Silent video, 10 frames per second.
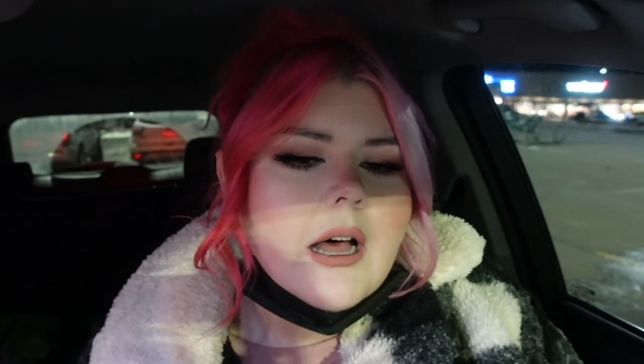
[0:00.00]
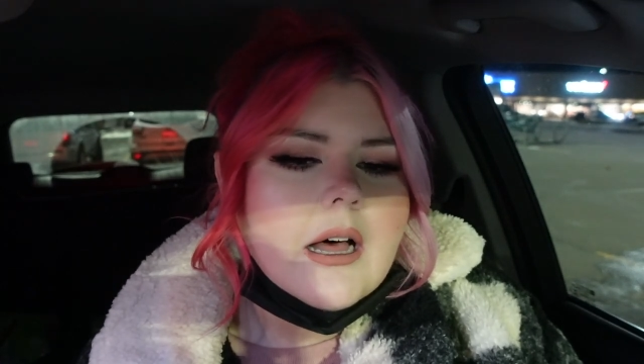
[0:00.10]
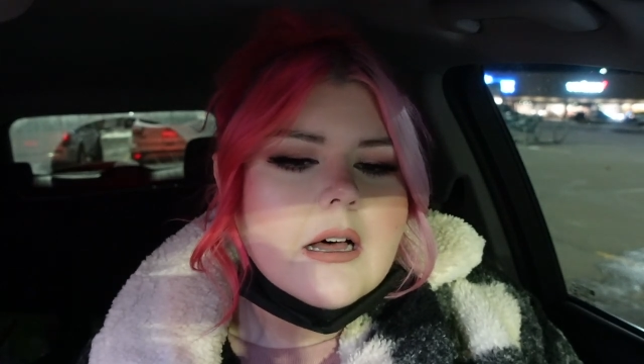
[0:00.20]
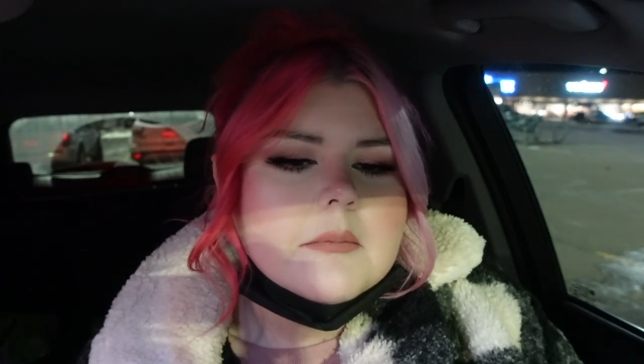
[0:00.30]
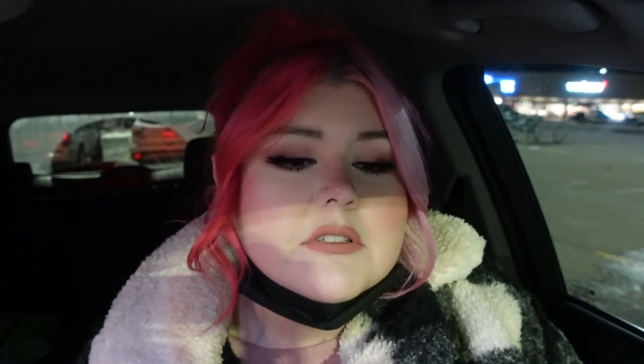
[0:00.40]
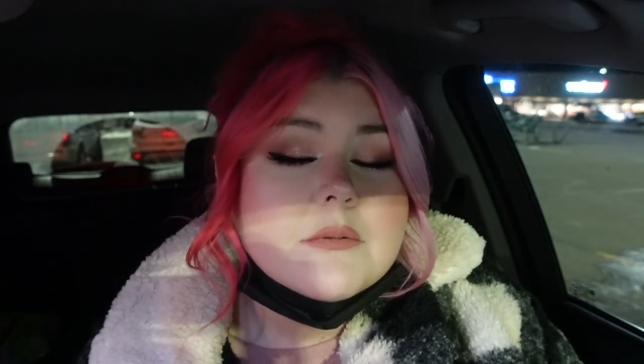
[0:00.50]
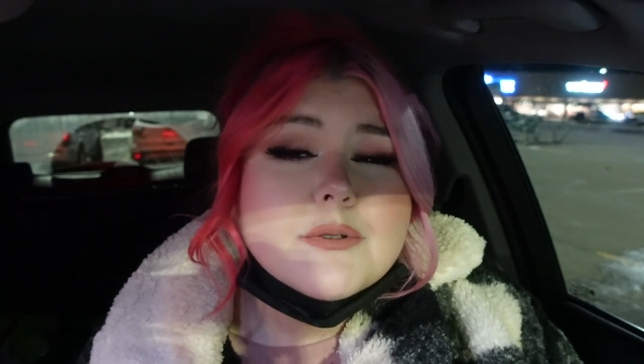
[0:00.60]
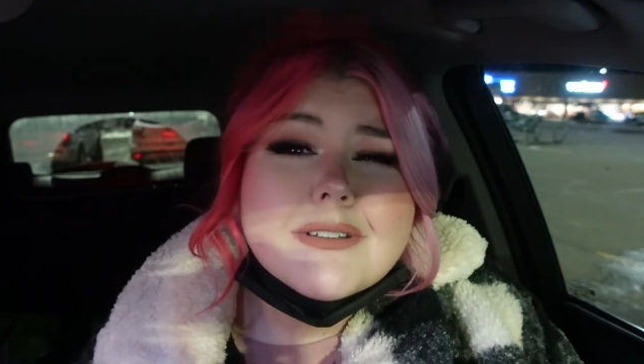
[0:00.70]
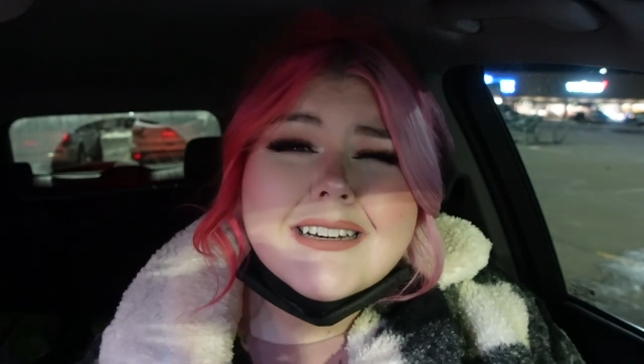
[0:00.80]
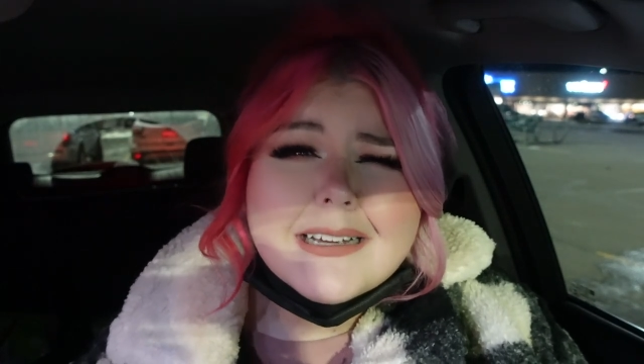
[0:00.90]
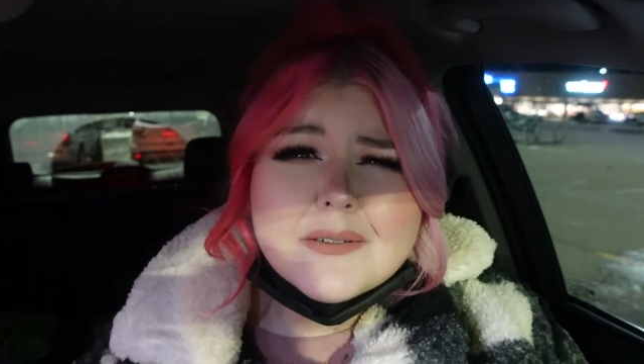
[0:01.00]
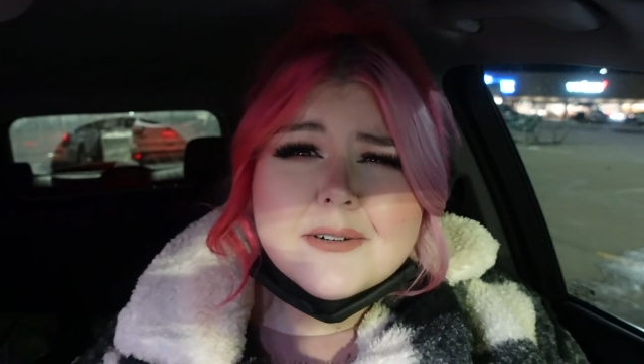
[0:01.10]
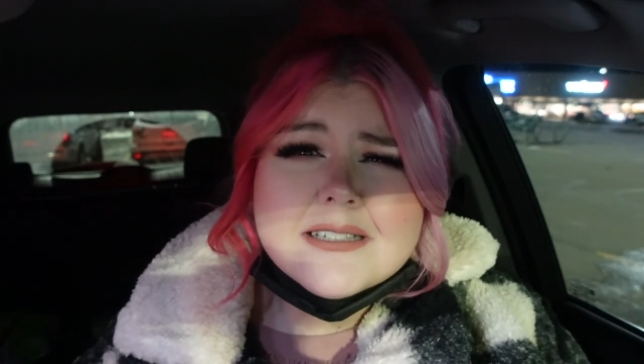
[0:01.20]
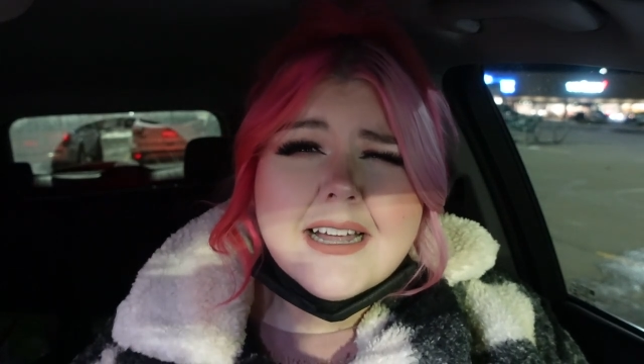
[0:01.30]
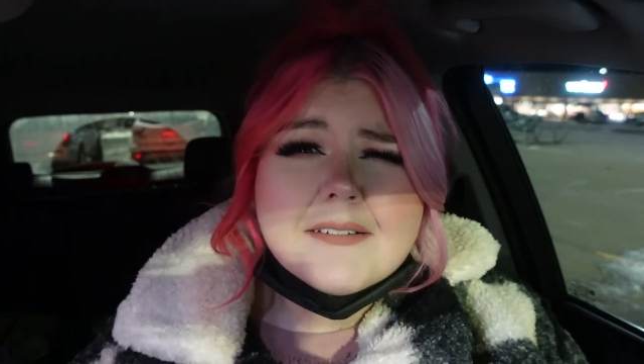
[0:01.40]
Um, so it was really nice for
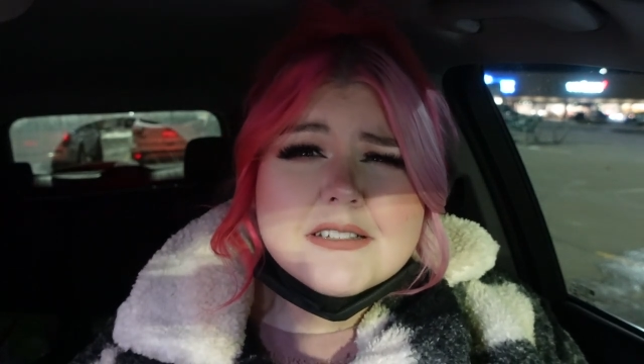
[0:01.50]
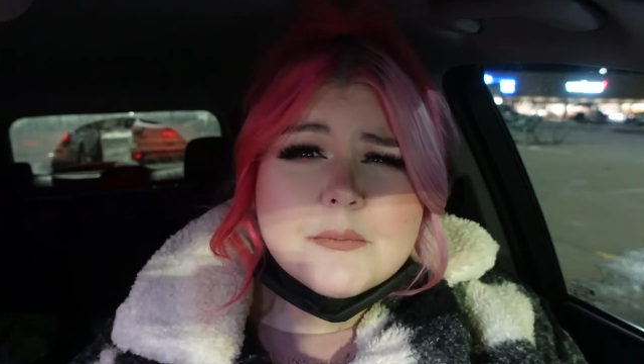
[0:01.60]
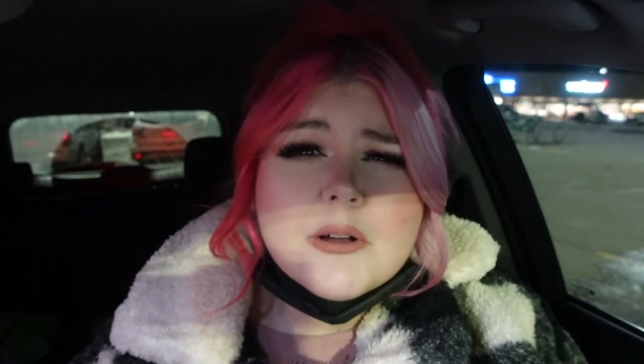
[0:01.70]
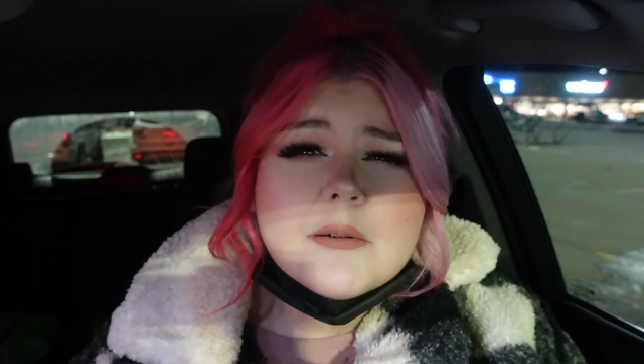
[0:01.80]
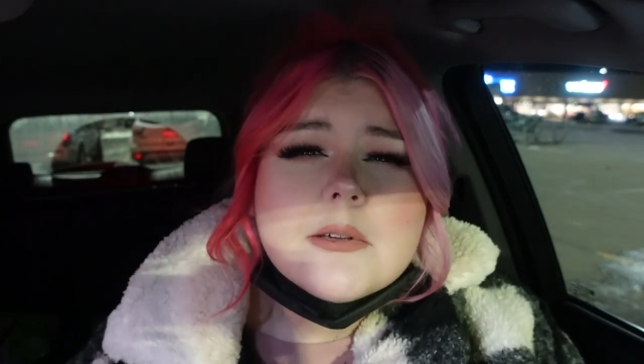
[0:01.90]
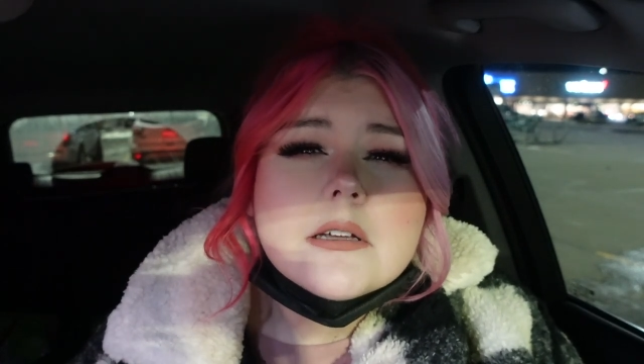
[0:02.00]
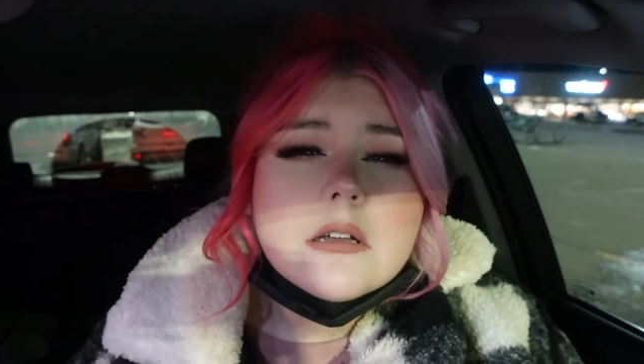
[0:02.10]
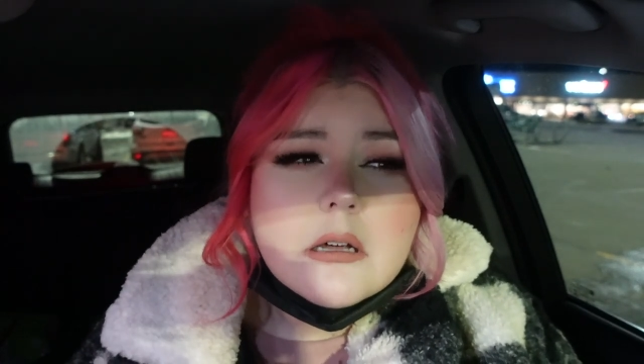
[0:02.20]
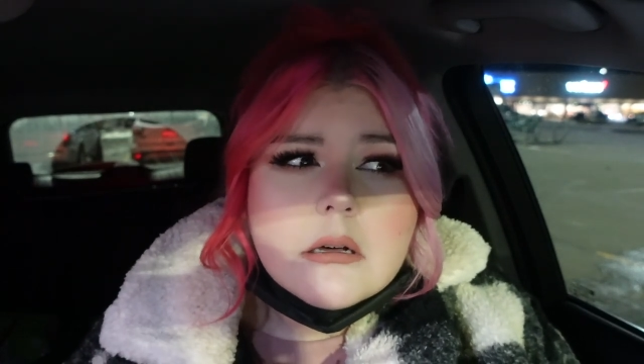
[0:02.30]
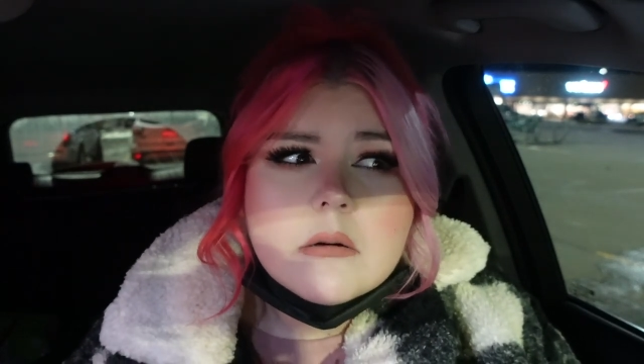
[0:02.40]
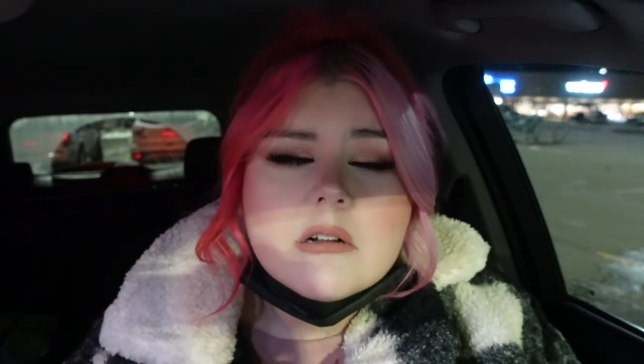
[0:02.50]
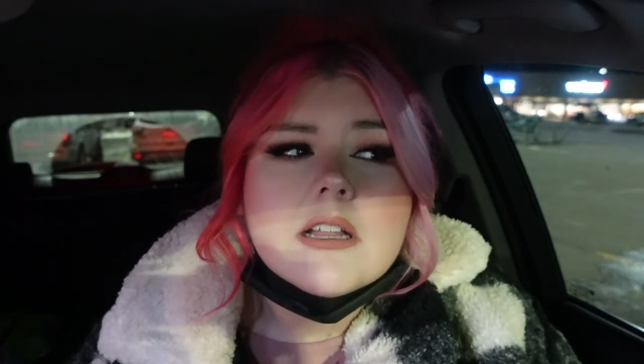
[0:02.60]
us to have somewhere that we could go